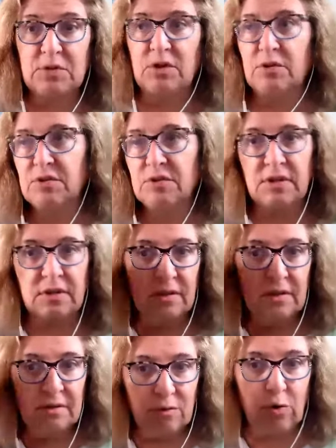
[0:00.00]
There's the
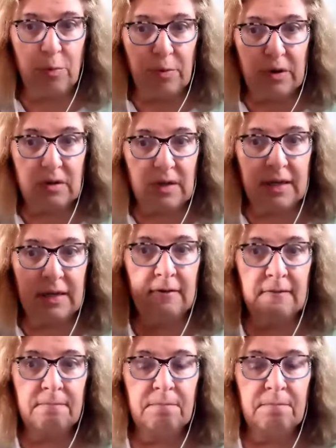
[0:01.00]
corporate client,